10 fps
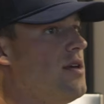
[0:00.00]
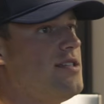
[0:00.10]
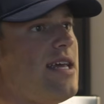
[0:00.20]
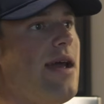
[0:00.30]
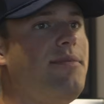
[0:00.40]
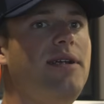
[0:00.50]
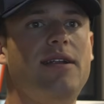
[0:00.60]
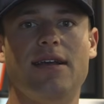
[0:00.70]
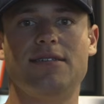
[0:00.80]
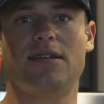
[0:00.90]

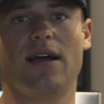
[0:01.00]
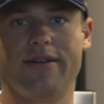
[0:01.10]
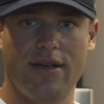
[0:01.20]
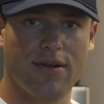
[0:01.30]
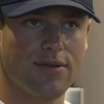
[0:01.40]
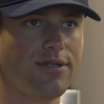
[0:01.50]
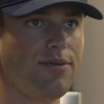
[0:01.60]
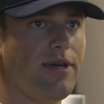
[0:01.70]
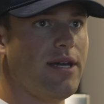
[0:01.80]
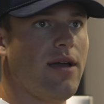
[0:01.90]
salmon isn't ideal to
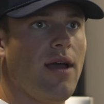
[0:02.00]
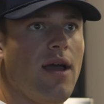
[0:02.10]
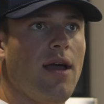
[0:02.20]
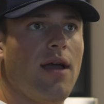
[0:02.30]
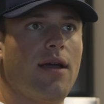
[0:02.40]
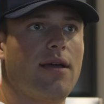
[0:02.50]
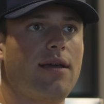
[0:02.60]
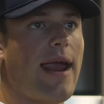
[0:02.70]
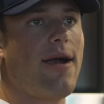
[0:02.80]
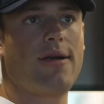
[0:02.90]
be
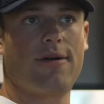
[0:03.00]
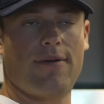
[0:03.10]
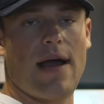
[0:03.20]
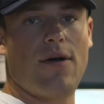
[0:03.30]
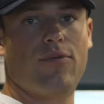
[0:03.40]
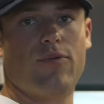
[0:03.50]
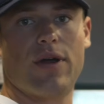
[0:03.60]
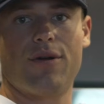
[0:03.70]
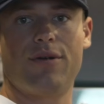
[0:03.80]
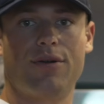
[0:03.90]
carrying around,
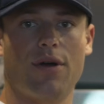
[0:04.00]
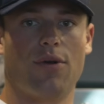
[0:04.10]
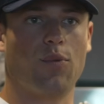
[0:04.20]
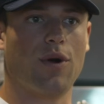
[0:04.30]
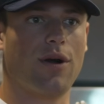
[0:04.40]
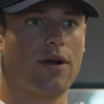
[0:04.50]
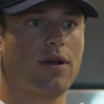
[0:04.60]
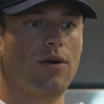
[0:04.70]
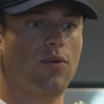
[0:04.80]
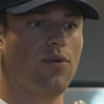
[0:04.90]
whether you go to work
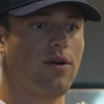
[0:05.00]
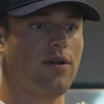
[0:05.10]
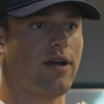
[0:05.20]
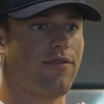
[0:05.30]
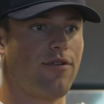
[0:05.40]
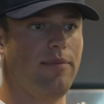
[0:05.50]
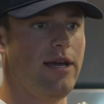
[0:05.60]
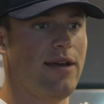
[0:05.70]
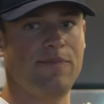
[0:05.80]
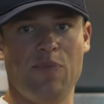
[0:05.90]
or like for
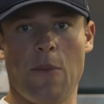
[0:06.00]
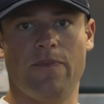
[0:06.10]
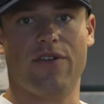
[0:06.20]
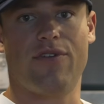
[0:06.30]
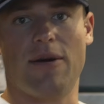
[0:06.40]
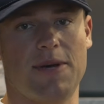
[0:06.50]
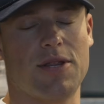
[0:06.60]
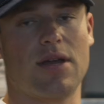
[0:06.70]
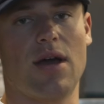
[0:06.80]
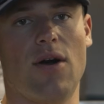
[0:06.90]
me, if I'm on
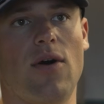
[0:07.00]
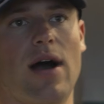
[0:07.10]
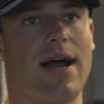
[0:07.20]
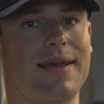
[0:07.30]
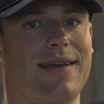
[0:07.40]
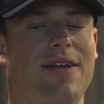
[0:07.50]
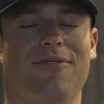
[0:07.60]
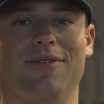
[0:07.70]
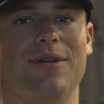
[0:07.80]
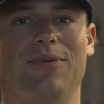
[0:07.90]
the go, I
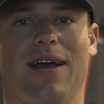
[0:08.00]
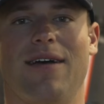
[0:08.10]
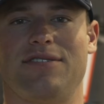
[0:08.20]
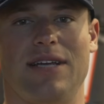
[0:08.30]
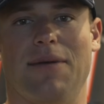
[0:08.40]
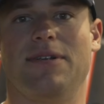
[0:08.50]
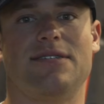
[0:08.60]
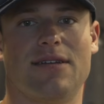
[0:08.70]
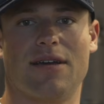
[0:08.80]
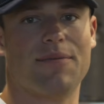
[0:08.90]
don't really want to have salmon
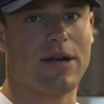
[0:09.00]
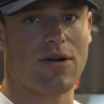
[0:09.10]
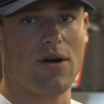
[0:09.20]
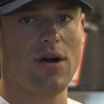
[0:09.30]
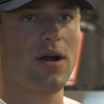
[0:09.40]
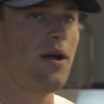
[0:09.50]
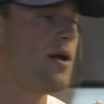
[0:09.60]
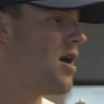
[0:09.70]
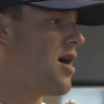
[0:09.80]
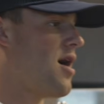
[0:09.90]
sitting in my car.
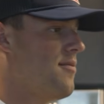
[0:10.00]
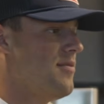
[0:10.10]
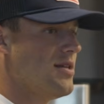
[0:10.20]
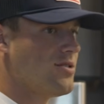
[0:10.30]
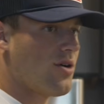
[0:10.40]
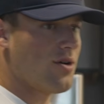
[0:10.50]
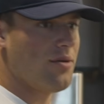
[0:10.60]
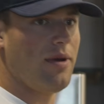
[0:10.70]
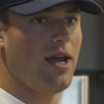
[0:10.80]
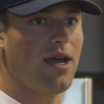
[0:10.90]
It's hard to
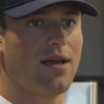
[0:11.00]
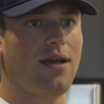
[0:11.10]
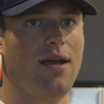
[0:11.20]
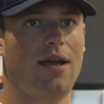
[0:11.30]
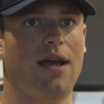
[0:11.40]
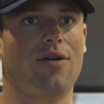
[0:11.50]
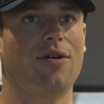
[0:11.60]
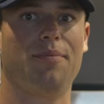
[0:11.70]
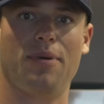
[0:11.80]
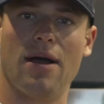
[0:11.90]
make and
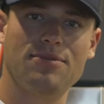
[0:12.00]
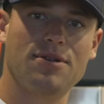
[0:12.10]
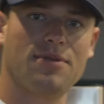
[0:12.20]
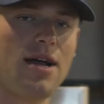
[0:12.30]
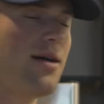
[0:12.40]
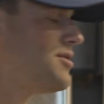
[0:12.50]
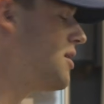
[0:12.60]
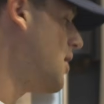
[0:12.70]
hard to prep sometimes.